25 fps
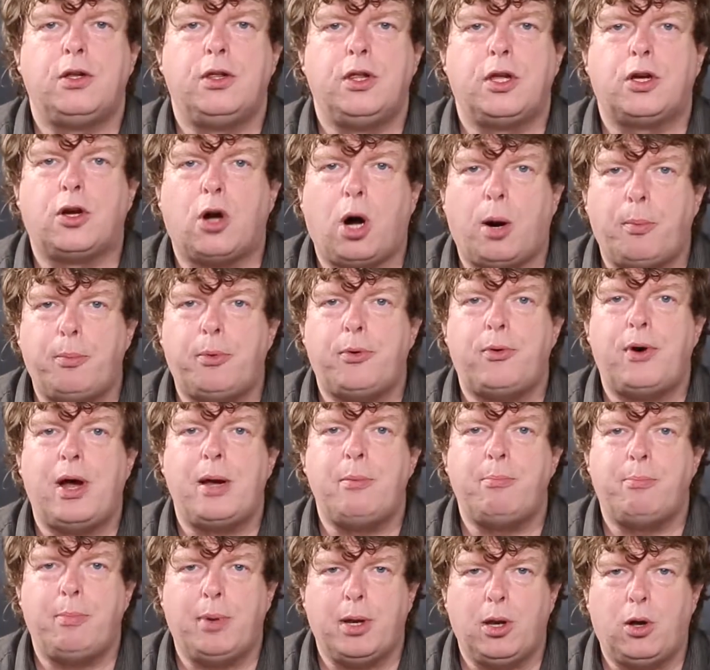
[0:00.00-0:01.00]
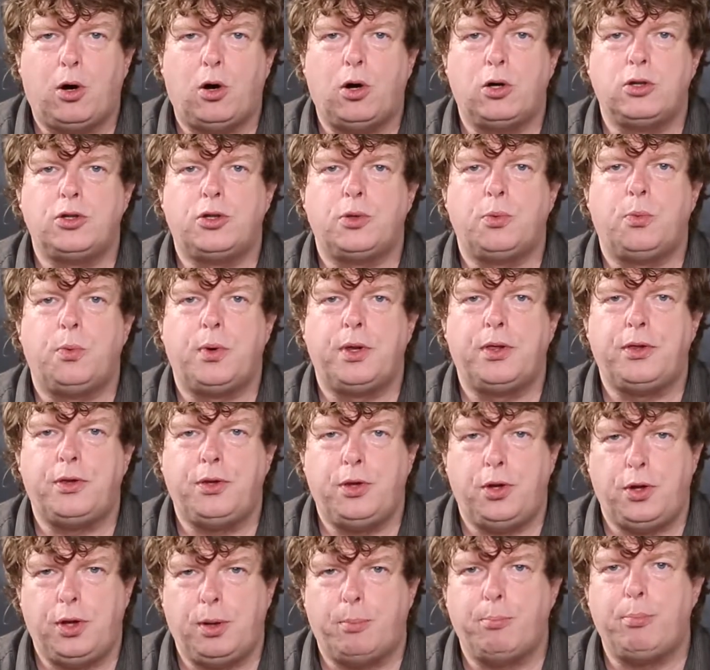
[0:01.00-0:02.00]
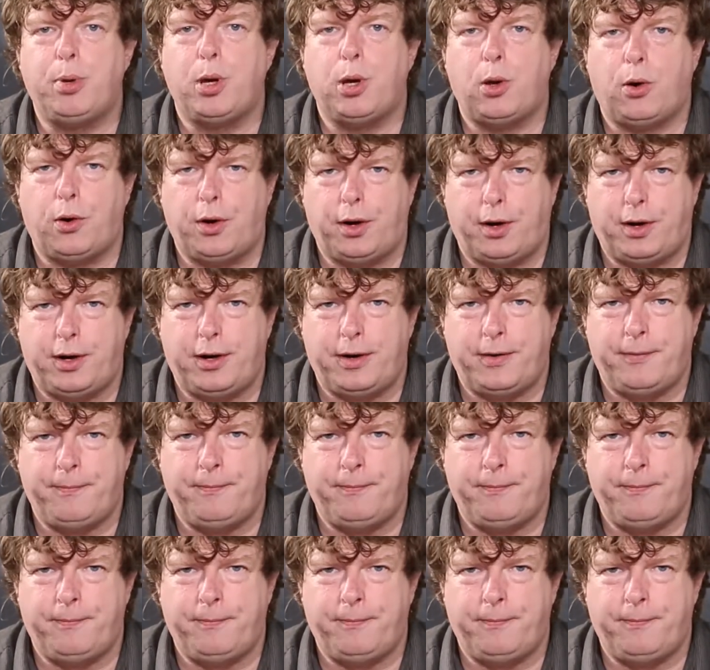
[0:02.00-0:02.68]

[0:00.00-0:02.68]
the copyright belongs with the employer.